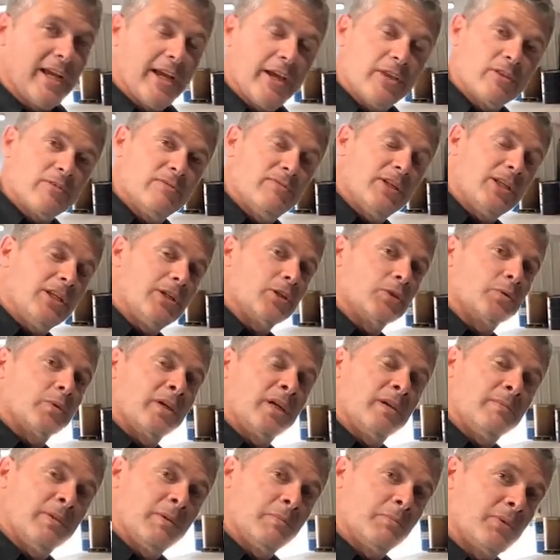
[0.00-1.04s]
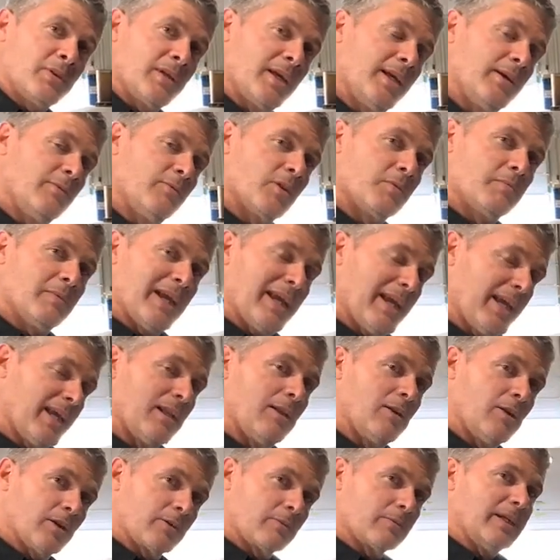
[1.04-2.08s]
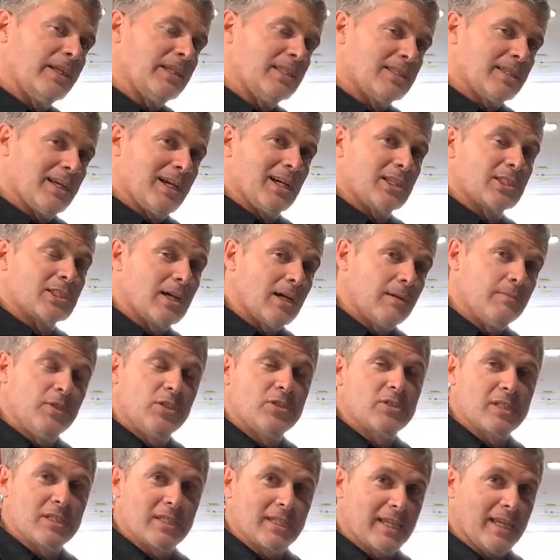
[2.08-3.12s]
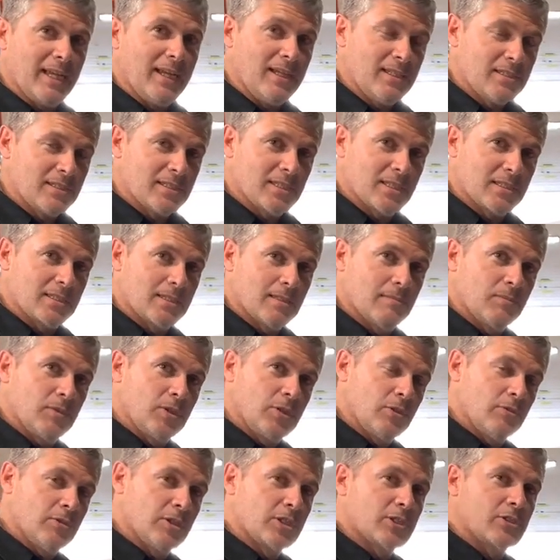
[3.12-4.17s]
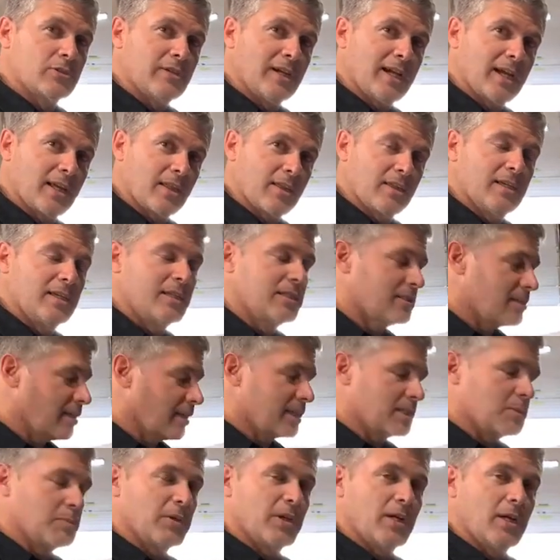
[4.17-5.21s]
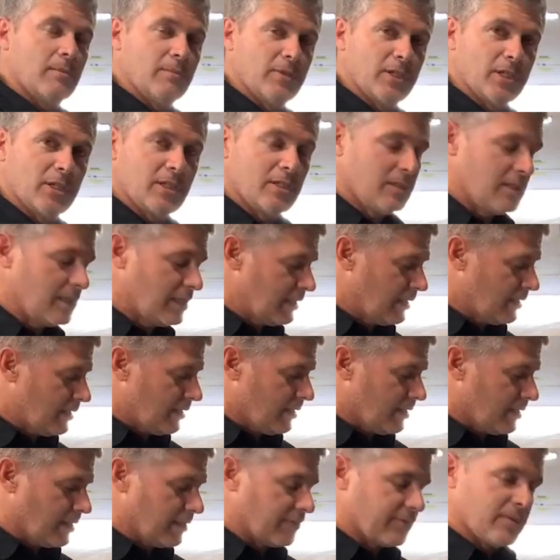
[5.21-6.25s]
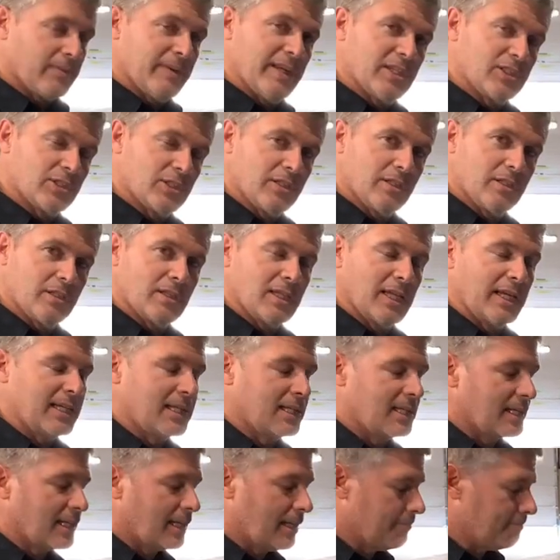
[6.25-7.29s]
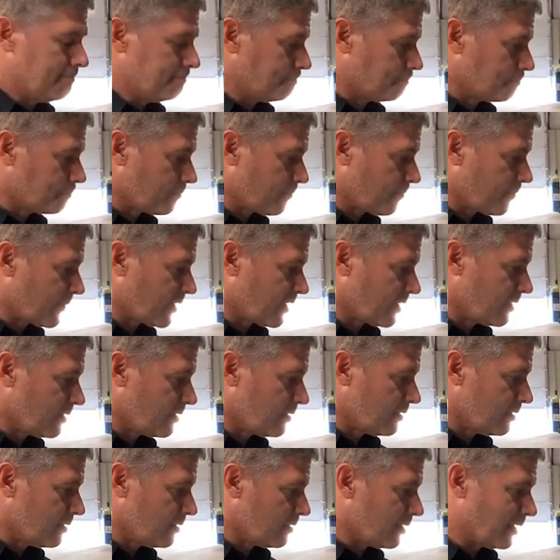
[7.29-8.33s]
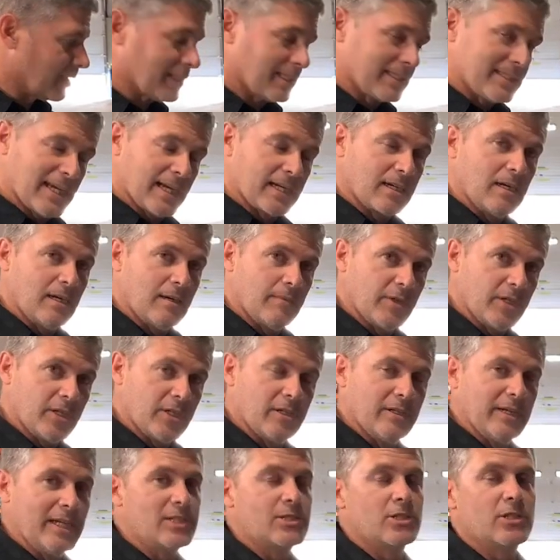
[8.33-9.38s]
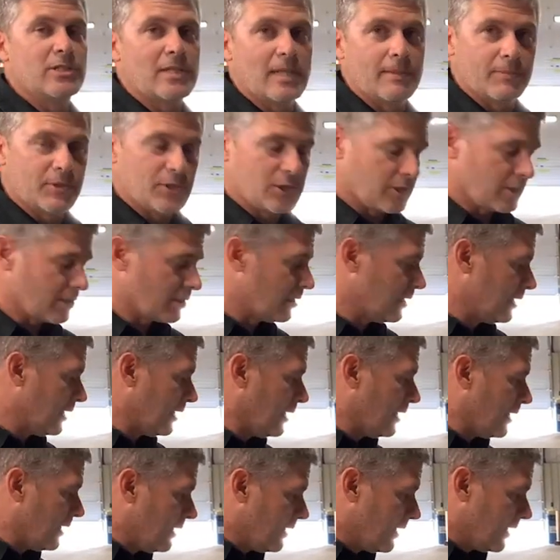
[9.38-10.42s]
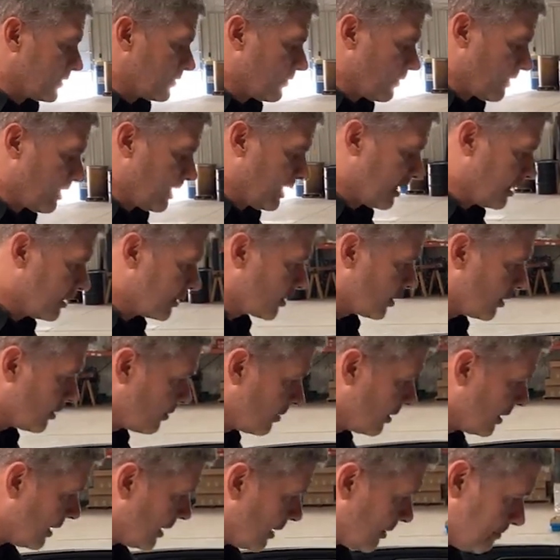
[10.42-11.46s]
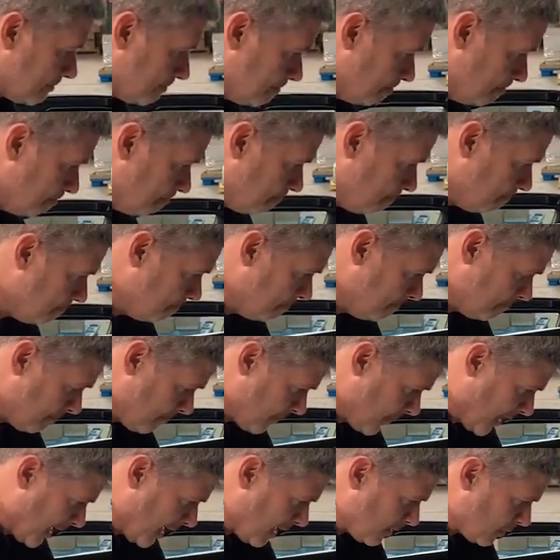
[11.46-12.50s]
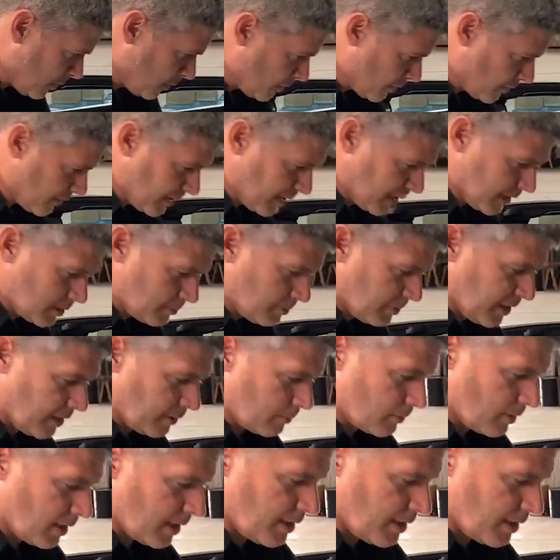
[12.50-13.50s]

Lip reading: other videos where I've been playing with my analog race dash, I'm using the CAN system to extract things like speedometer information, like the tachometer, engine temperature, that sort of thing. So that whole thing is being run